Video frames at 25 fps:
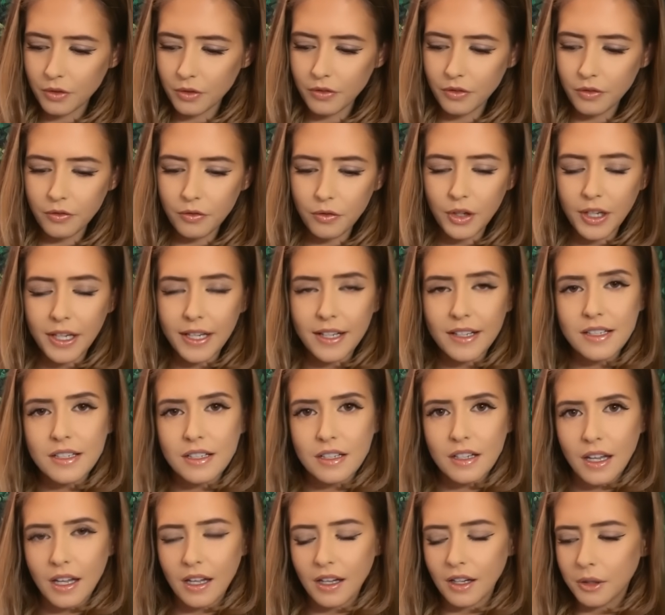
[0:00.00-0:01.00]
of afraid,
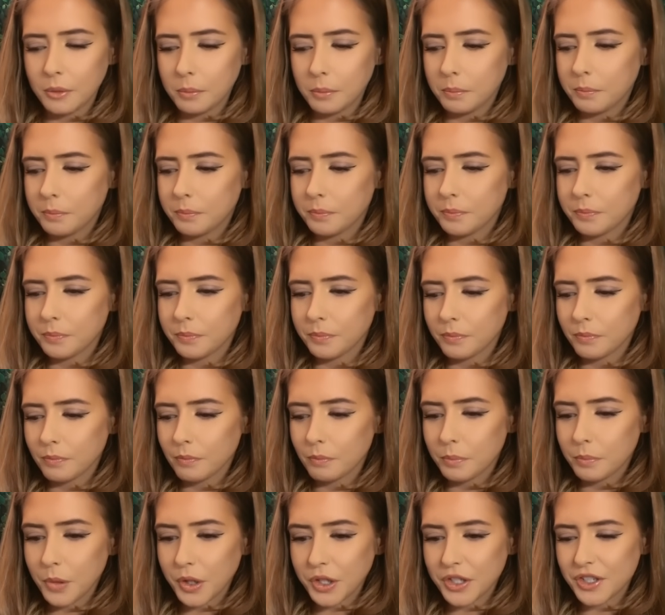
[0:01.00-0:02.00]

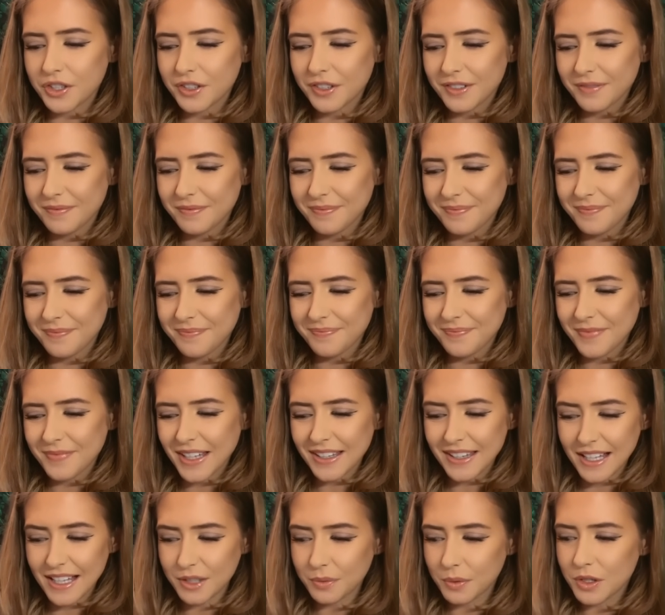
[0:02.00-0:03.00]
but
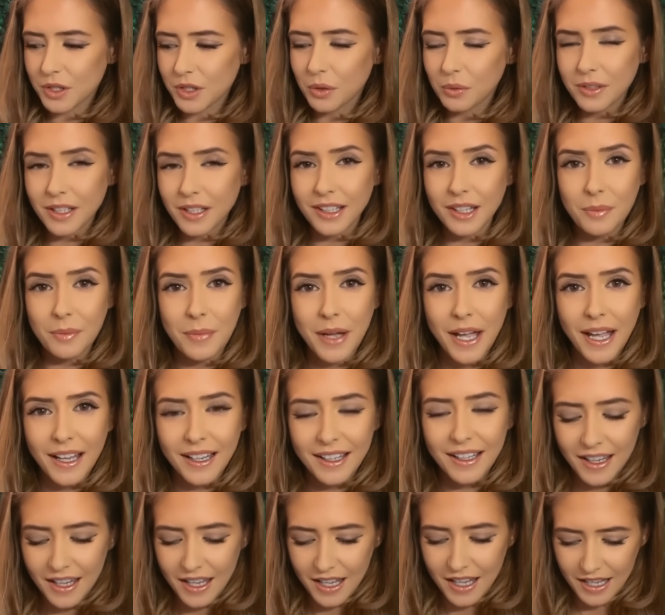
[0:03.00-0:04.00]
that's what's holding them
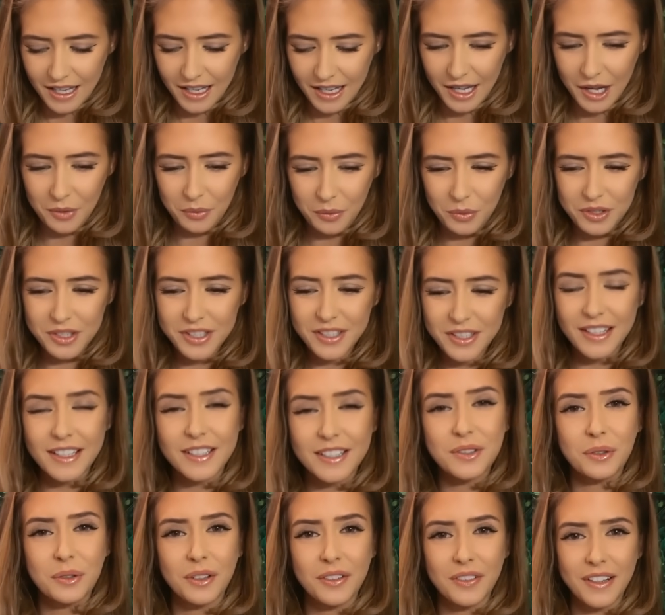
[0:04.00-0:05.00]
back. And once they
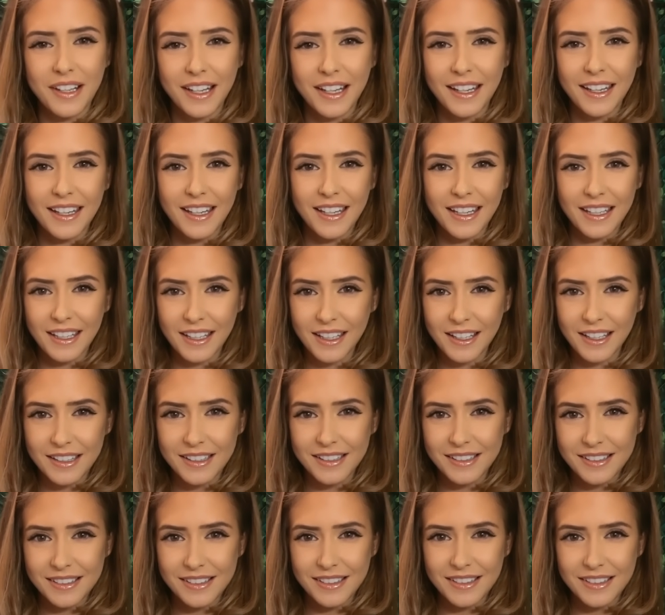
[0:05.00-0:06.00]
sort of like,
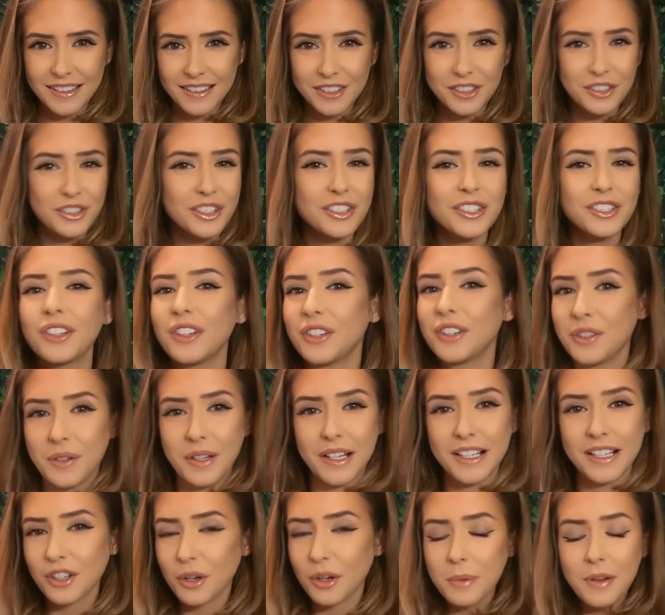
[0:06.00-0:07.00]
they're just going to do
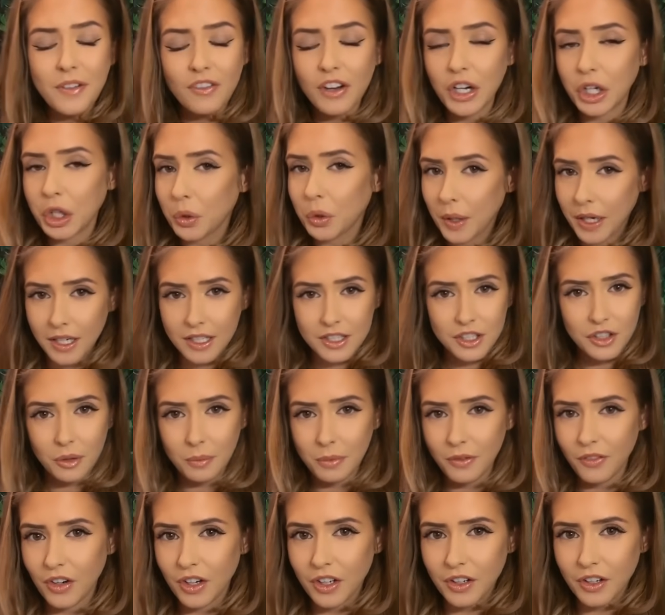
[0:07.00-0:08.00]
it. It's going to be very quick. It's
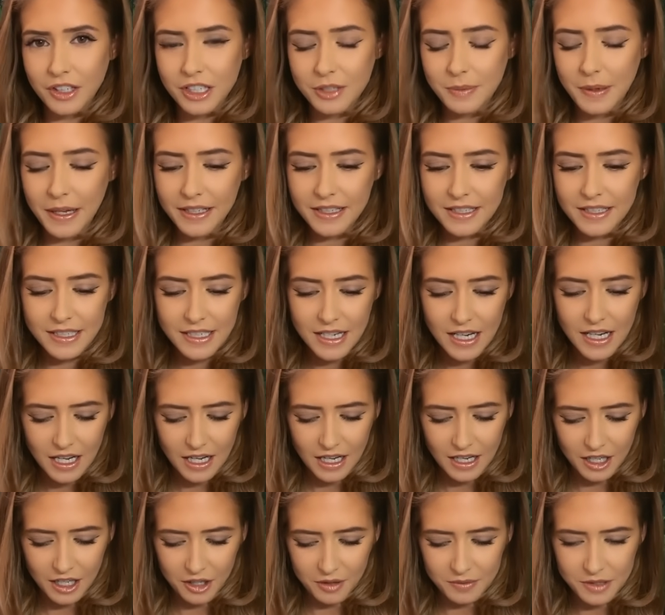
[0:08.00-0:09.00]
going to be very unexpected.
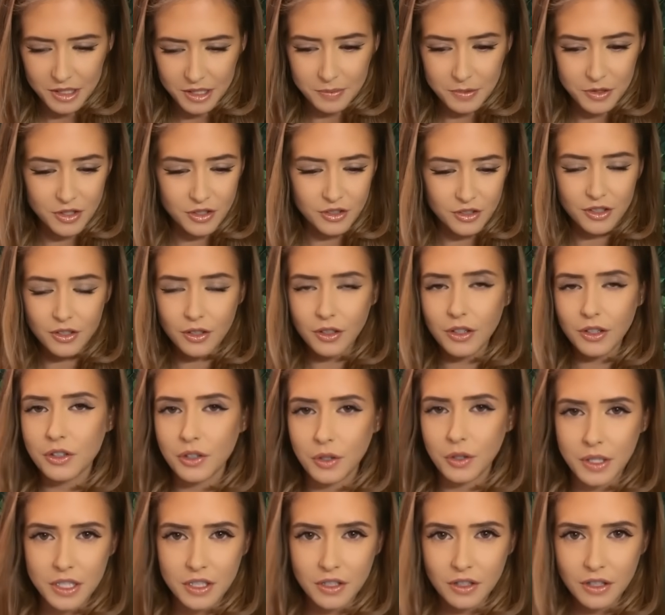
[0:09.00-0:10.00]
This person's just going
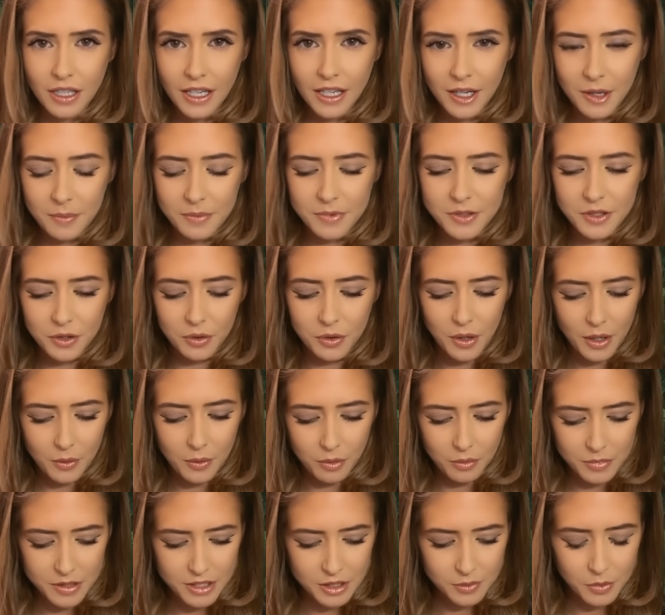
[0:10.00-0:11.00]
to do it. So I
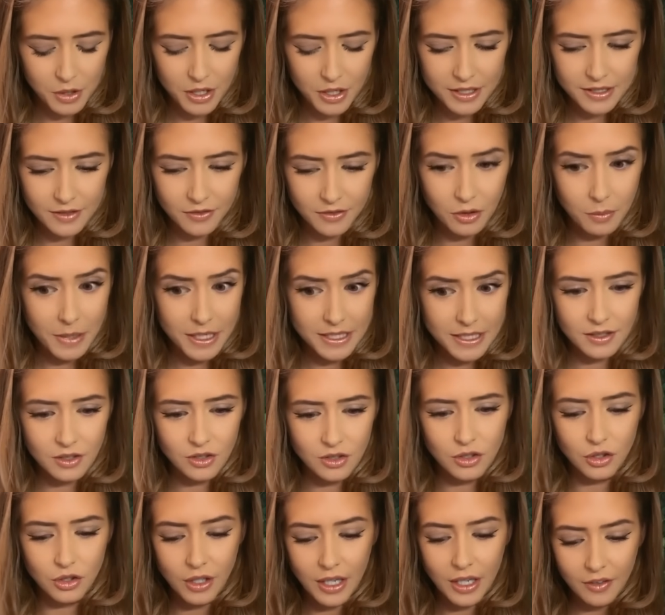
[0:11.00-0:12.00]
wouldn't be surprised if the
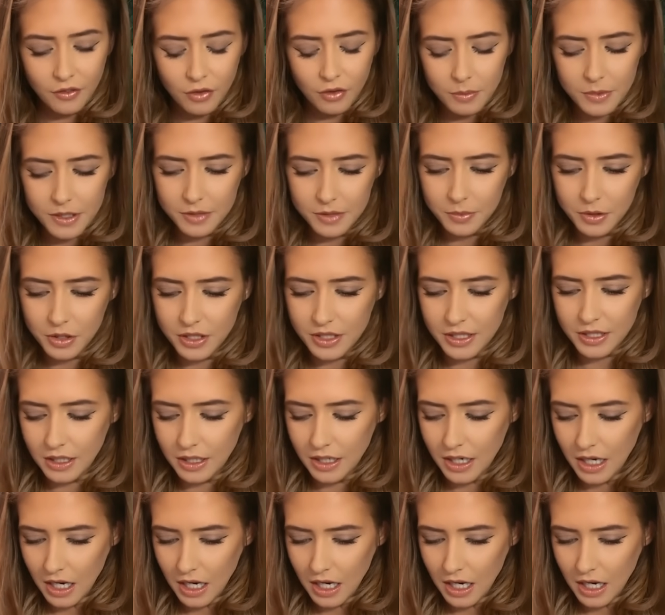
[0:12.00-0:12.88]
message you get from this person